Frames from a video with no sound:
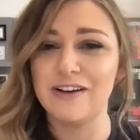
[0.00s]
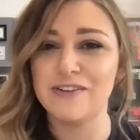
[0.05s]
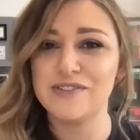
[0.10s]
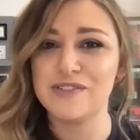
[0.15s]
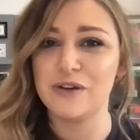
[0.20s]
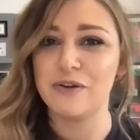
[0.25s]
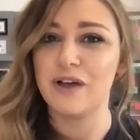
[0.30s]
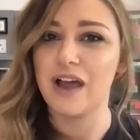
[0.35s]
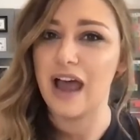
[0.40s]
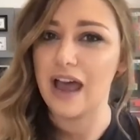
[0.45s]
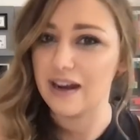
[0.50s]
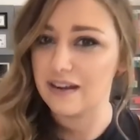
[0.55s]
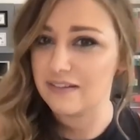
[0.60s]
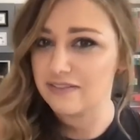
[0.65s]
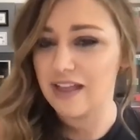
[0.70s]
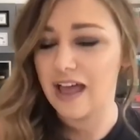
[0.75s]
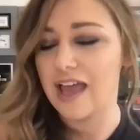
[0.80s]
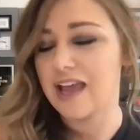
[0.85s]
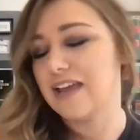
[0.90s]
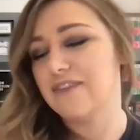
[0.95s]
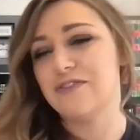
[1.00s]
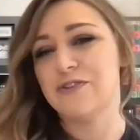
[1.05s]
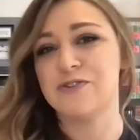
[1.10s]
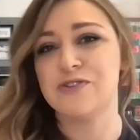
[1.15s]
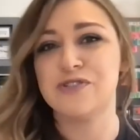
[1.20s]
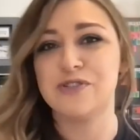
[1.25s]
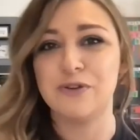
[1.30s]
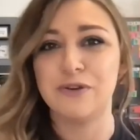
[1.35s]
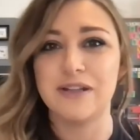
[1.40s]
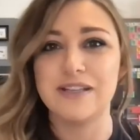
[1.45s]
So kind of like if your
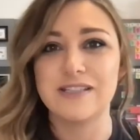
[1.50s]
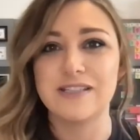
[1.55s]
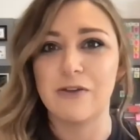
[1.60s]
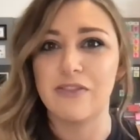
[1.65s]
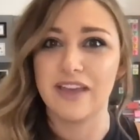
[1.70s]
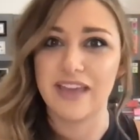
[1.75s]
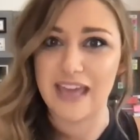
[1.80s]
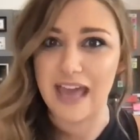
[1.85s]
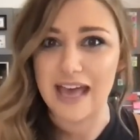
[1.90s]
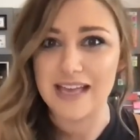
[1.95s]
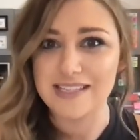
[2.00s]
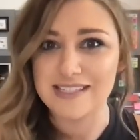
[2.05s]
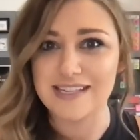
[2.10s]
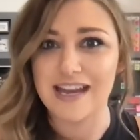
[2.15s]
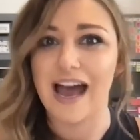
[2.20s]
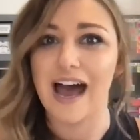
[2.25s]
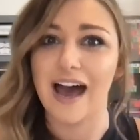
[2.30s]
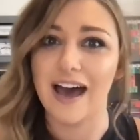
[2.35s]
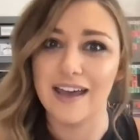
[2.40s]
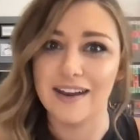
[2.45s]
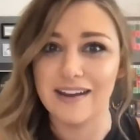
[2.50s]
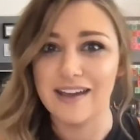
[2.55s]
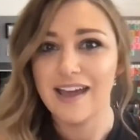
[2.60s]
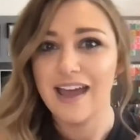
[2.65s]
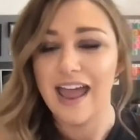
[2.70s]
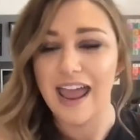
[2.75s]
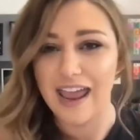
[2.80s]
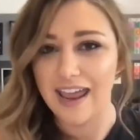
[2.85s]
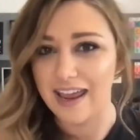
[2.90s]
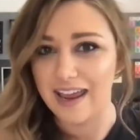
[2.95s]
students are the guest on
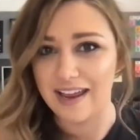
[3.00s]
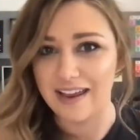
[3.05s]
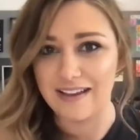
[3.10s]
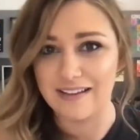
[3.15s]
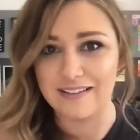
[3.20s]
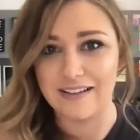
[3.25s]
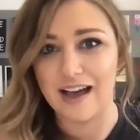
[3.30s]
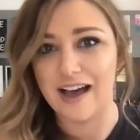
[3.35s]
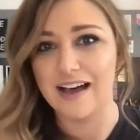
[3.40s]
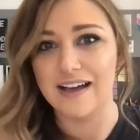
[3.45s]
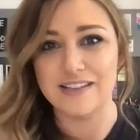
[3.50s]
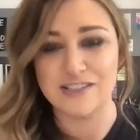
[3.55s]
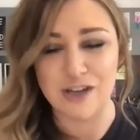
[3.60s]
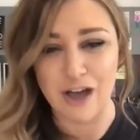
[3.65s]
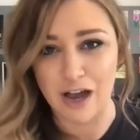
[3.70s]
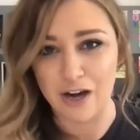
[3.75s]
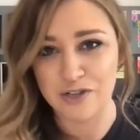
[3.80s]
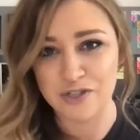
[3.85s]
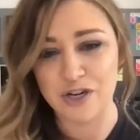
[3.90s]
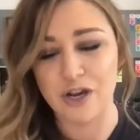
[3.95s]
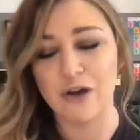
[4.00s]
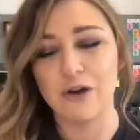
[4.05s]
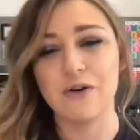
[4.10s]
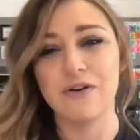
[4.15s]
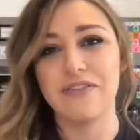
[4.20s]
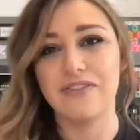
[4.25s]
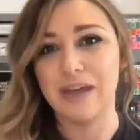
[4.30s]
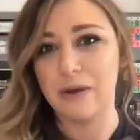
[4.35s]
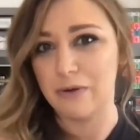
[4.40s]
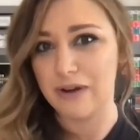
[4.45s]
a talk show,
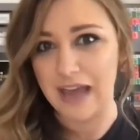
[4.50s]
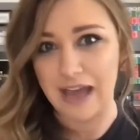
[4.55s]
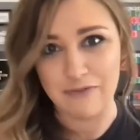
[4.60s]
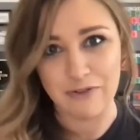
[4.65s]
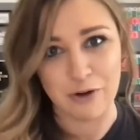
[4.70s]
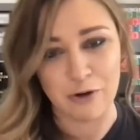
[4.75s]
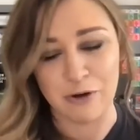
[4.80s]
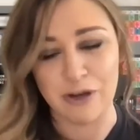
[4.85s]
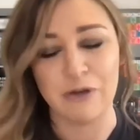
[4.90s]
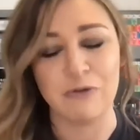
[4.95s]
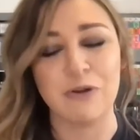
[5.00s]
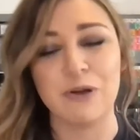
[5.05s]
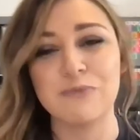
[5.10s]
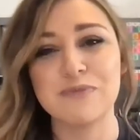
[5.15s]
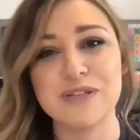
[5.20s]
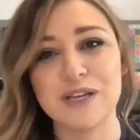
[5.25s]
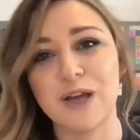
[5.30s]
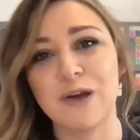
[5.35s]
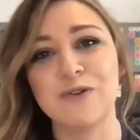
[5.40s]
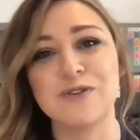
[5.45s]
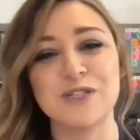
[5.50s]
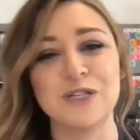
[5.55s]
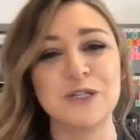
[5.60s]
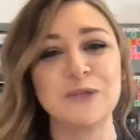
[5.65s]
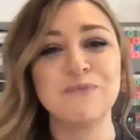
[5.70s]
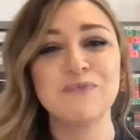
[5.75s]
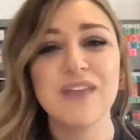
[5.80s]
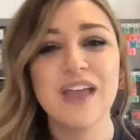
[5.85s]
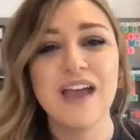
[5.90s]
they would have a green room to go to.